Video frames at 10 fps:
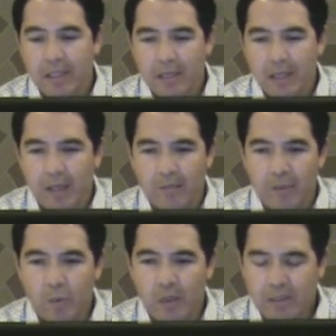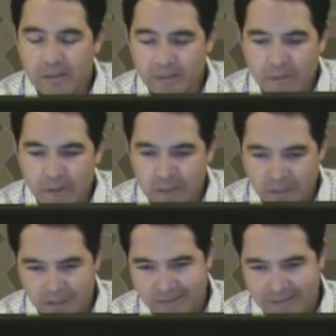The one
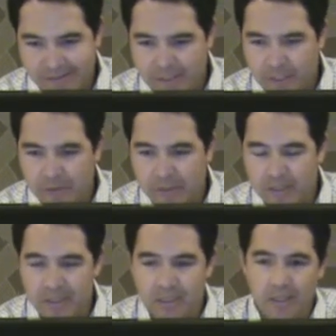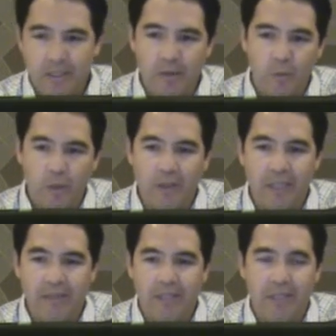first difference is that we
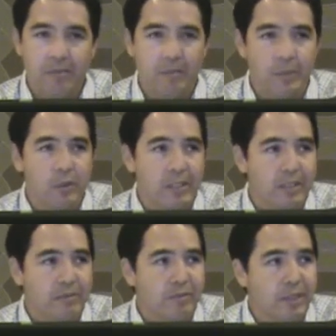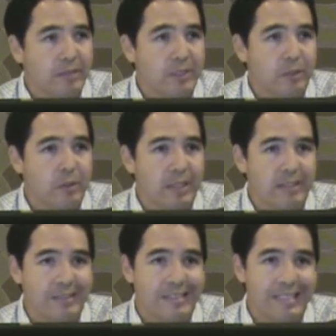only have data from 2005 to
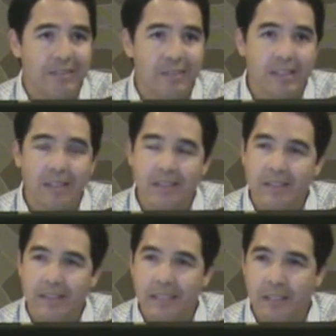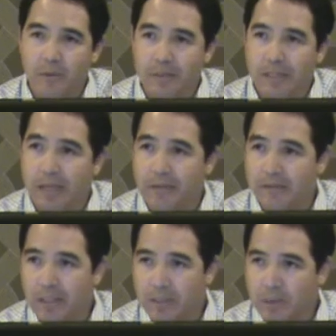2007. That data was not
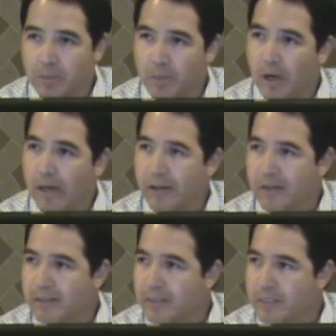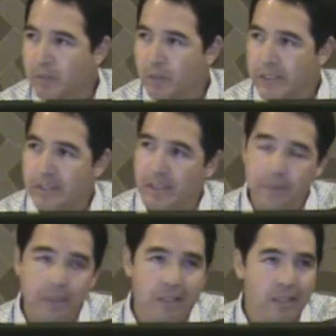available prior. It's just
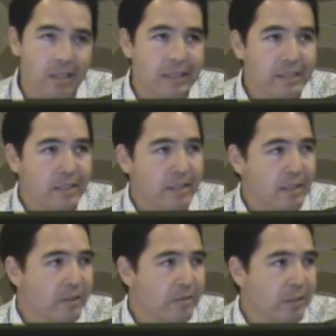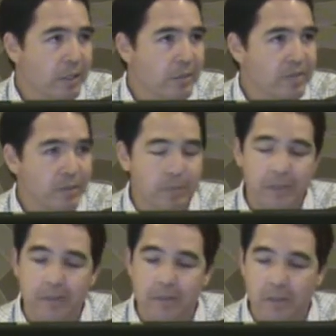recently been collected and available for
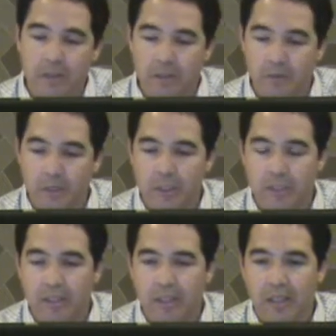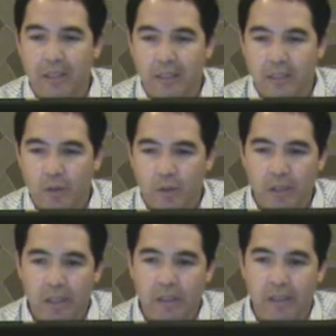people to use in research. So we're
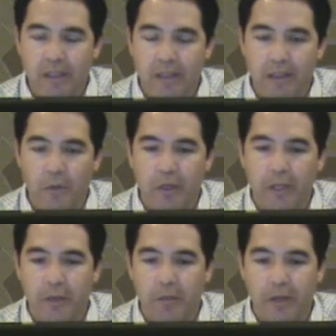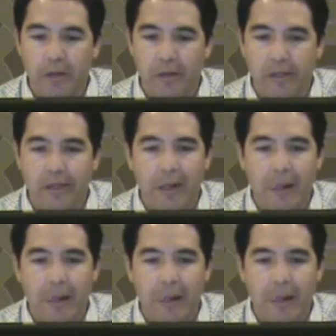only looking at a 3-year period.